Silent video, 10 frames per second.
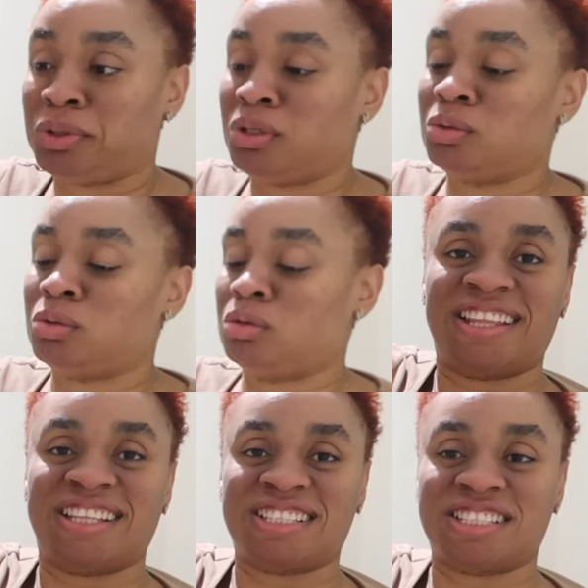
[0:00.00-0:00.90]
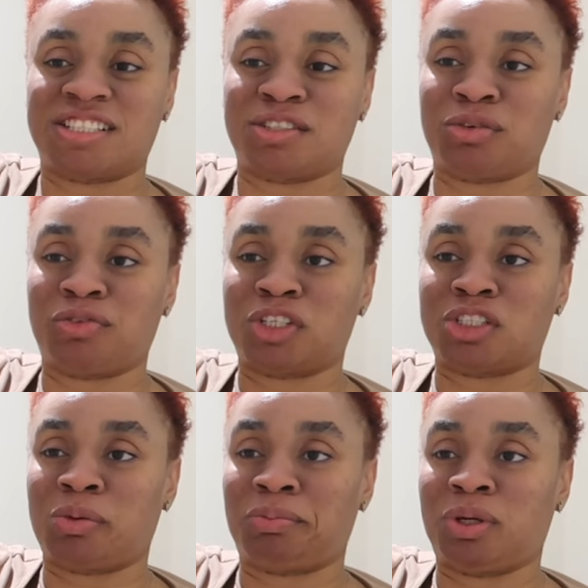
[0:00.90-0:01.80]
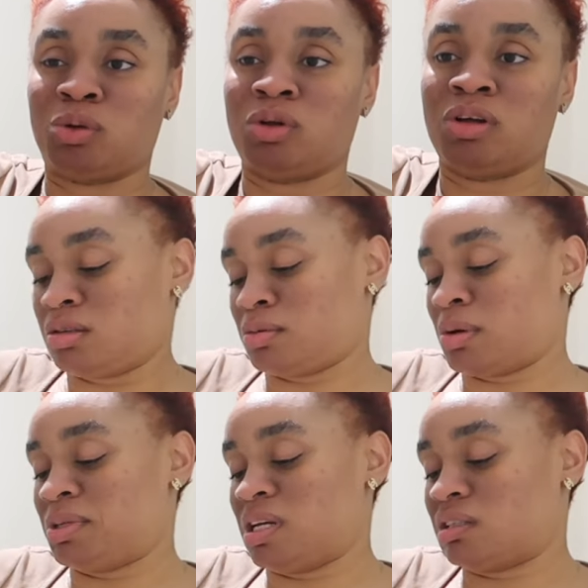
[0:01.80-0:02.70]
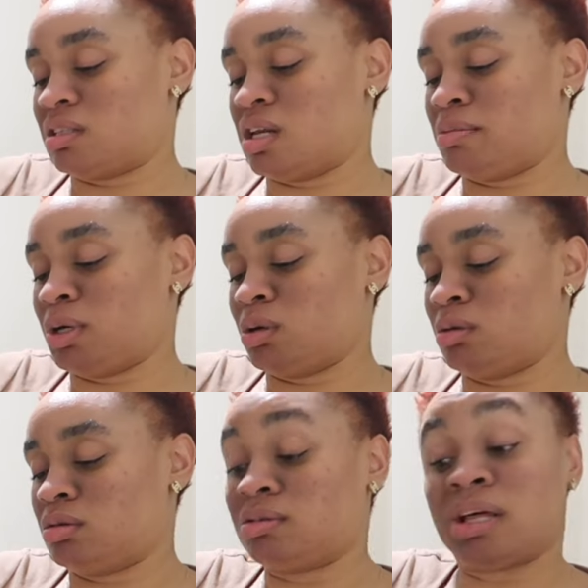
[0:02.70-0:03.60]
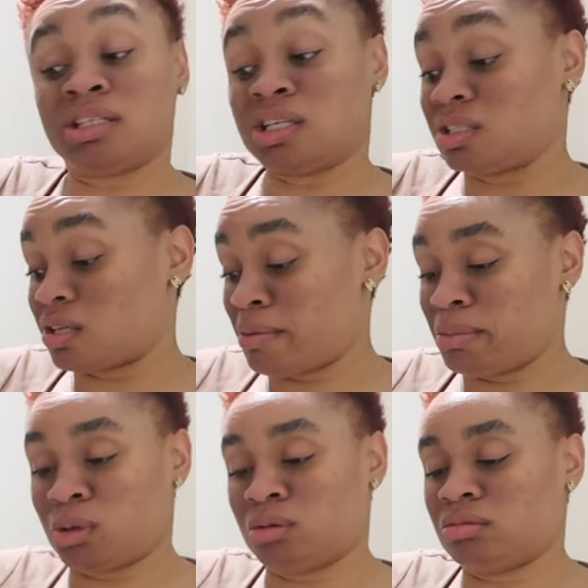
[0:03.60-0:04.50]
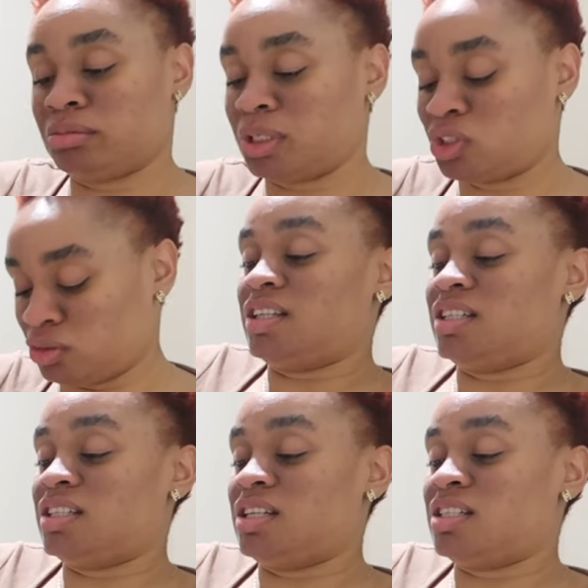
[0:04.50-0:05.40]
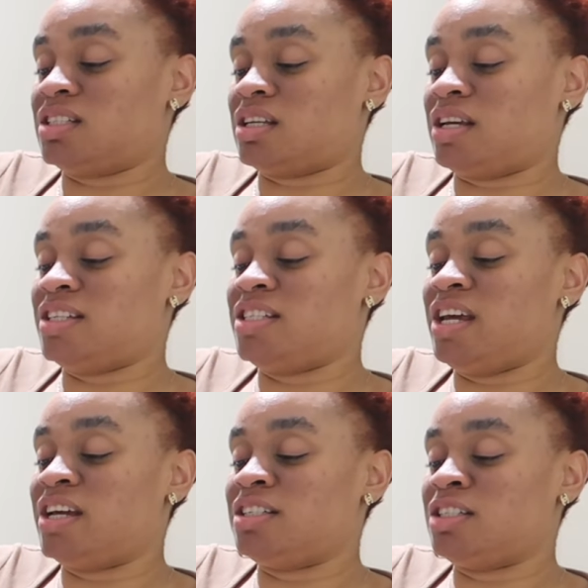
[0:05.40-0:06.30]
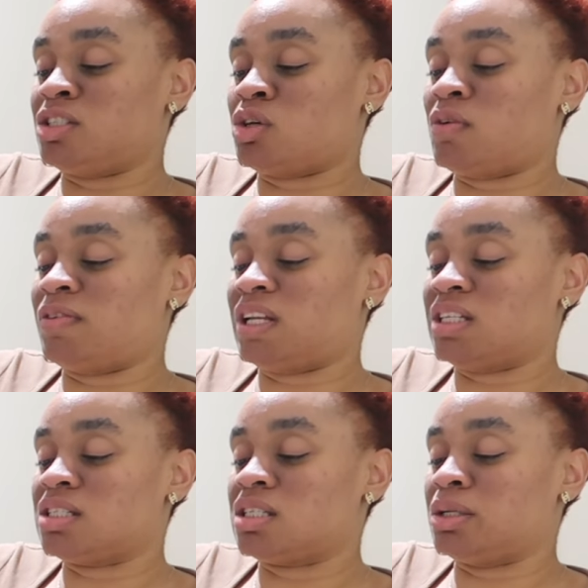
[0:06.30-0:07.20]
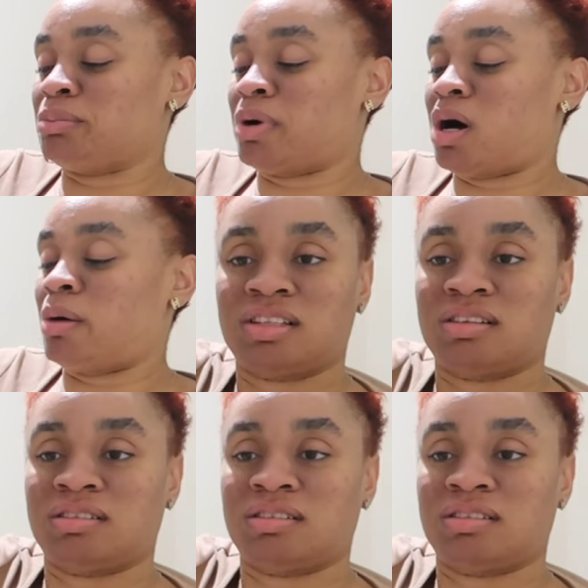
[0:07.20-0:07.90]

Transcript: peel this is the facial peel it's probably like 10 ml 38 ml imagine this is a day dissolve cleansing balm